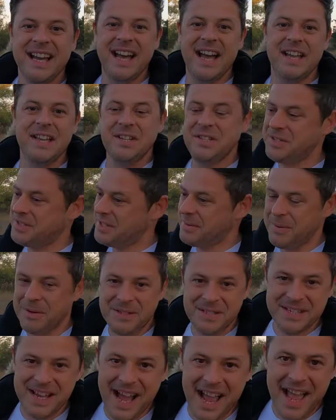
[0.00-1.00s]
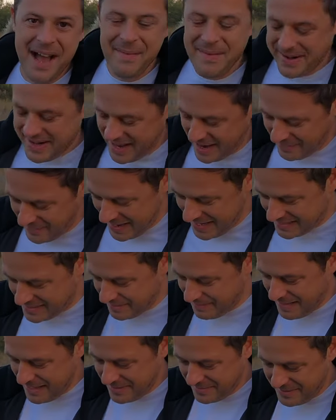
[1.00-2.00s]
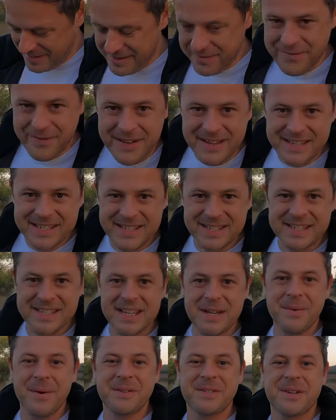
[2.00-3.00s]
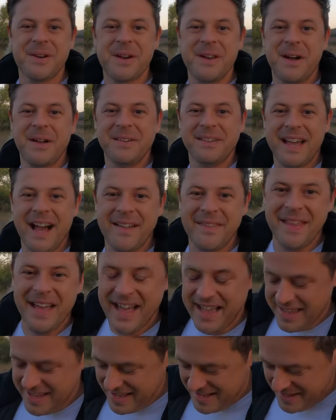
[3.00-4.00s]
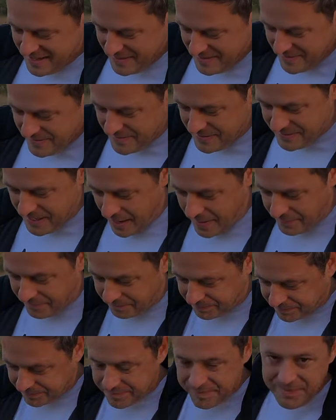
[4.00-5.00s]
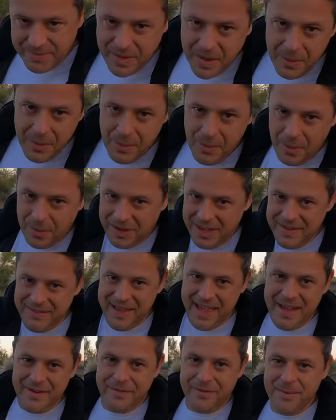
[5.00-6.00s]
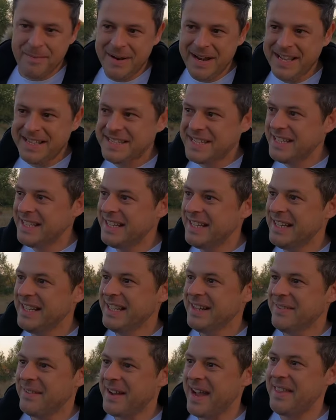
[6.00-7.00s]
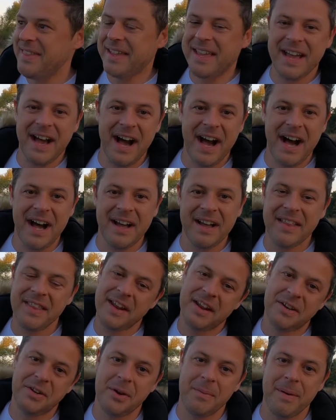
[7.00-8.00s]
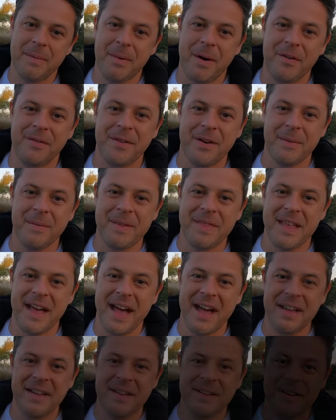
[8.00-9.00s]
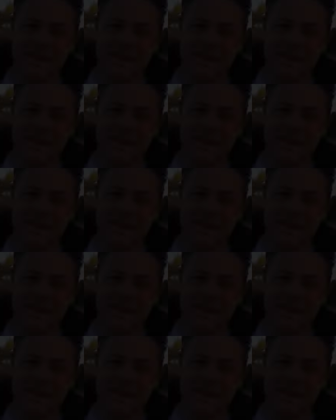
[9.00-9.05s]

Uh, just as much as I am. I can't wait to meet the reefers and see what's going on down there. So we'll leave it here for a minute I'll get in the car and then I'll do a bit more filming there.